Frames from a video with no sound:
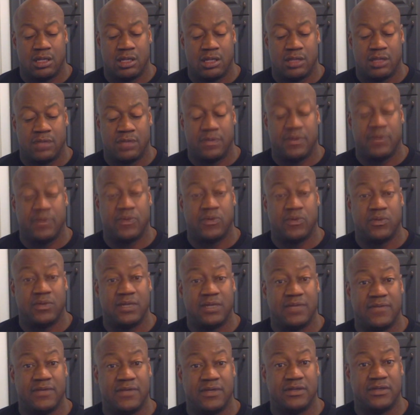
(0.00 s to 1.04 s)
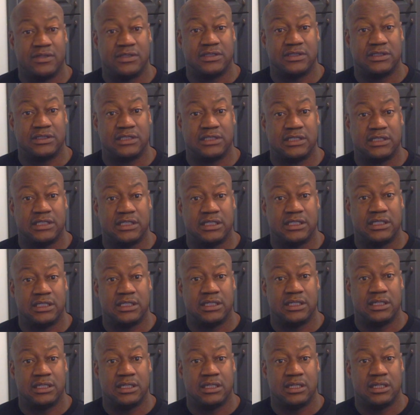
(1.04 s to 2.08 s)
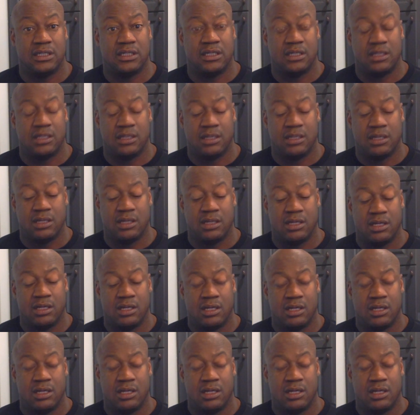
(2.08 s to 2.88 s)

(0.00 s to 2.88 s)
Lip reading: the people who live here in the city. I